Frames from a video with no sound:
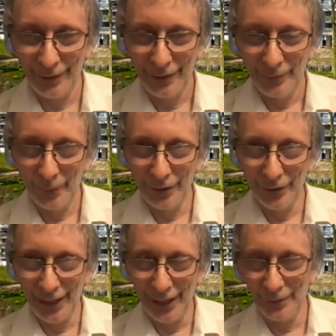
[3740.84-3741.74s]
When you
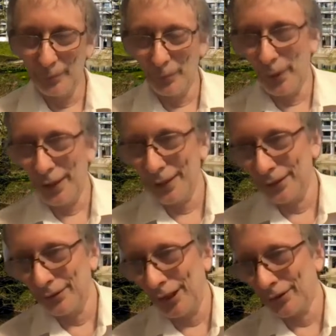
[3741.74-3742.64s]
say where the
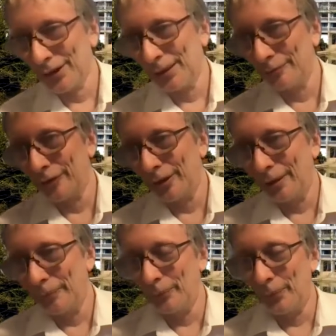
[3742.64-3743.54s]
conjectures come from, I
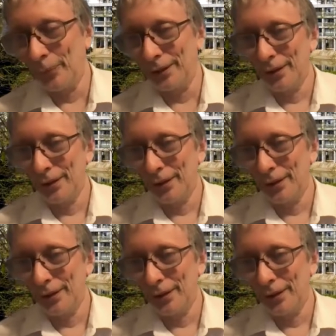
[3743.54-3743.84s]
mean, we